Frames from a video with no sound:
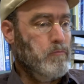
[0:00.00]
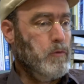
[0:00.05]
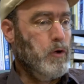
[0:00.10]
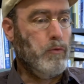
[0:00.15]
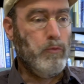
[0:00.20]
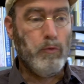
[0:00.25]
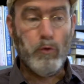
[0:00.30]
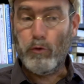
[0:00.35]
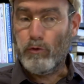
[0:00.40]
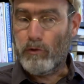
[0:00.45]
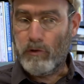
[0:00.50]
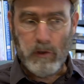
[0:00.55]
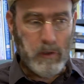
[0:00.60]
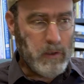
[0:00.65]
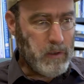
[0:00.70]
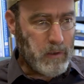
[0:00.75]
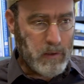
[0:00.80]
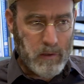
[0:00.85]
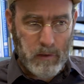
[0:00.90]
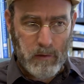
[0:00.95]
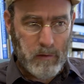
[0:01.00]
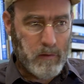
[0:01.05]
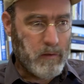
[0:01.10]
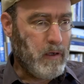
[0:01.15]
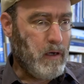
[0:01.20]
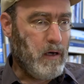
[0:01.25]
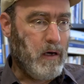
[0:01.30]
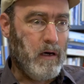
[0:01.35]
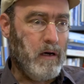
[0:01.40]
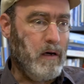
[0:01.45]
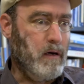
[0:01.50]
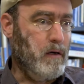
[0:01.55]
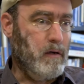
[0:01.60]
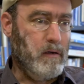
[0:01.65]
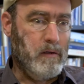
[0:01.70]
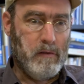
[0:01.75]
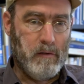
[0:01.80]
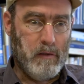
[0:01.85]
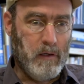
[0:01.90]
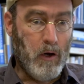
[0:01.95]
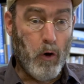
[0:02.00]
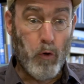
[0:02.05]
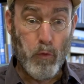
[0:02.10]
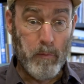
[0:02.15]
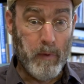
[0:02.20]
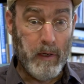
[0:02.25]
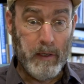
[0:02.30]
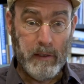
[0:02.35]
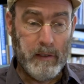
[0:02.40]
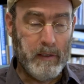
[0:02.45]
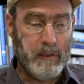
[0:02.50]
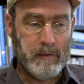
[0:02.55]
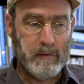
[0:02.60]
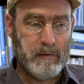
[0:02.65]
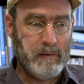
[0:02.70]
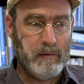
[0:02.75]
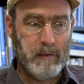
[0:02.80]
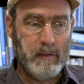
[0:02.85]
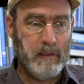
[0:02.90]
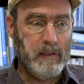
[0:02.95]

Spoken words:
rooting the humanistic